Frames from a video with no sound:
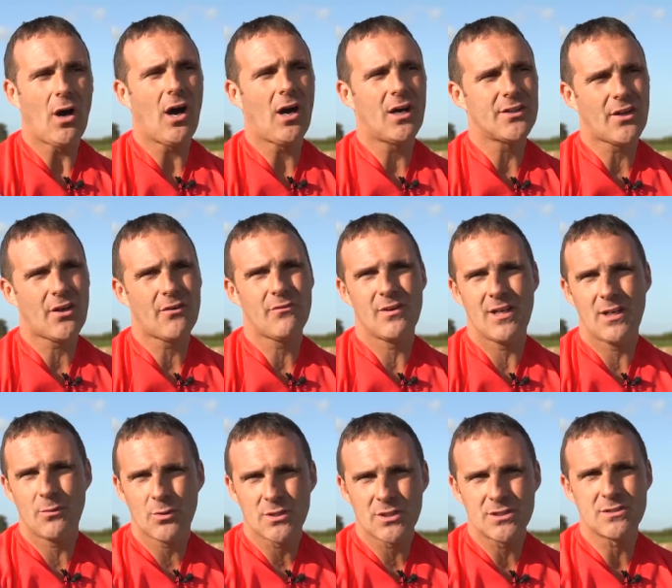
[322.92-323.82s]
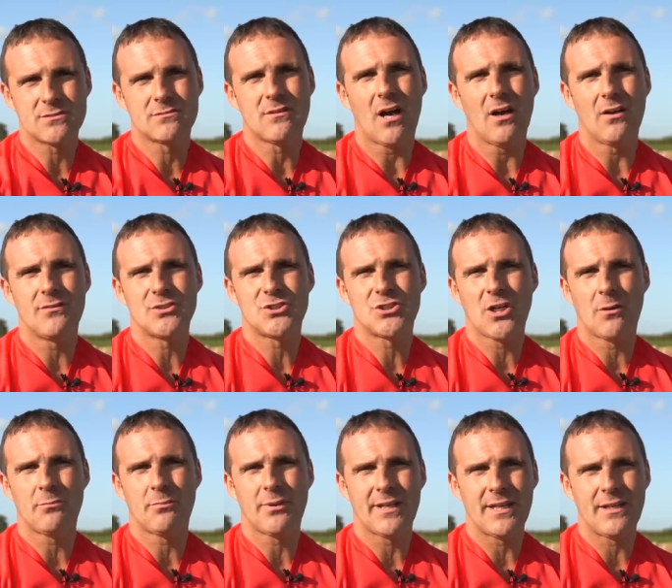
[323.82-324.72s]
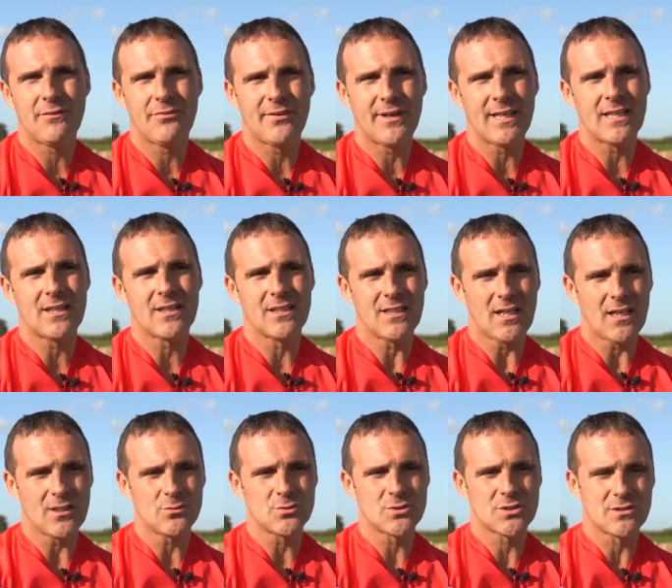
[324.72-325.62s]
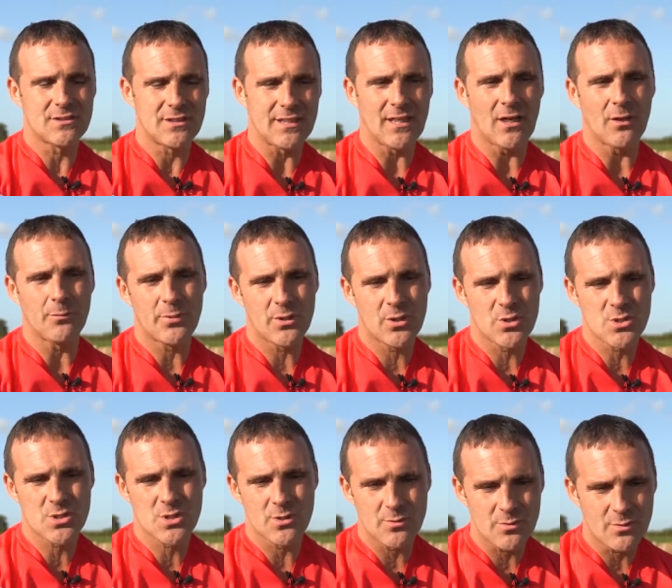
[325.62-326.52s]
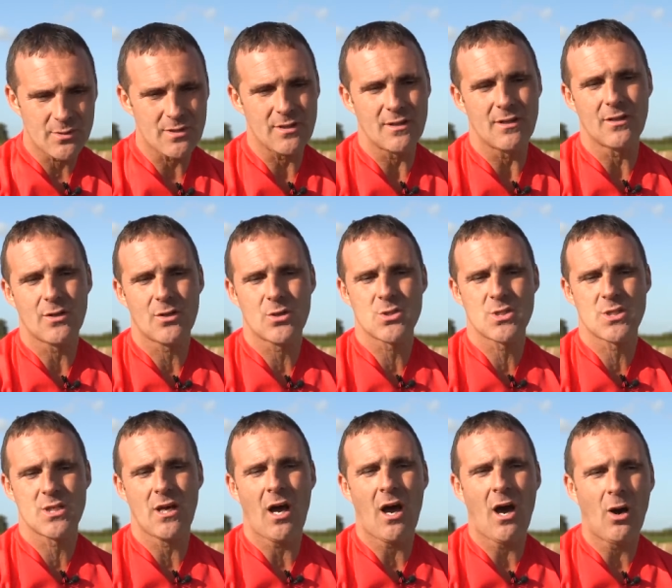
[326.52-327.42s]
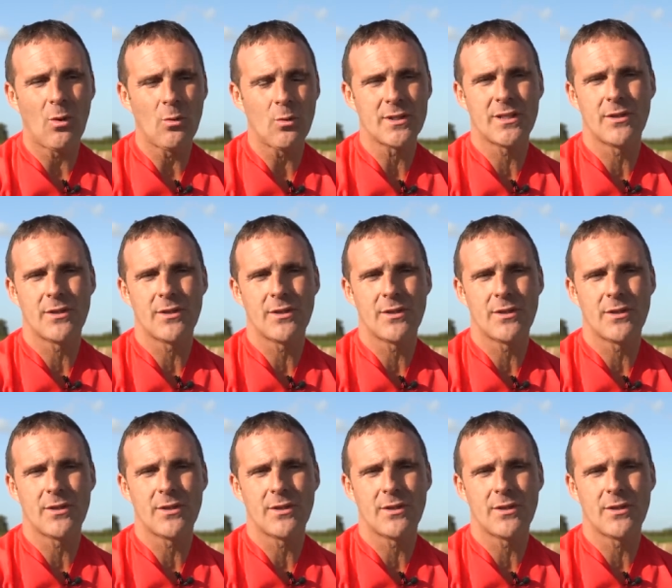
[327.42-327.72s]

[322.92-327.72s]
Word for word: oh, I don't really want to overjump anything. I was, you know, because the because of the hole, I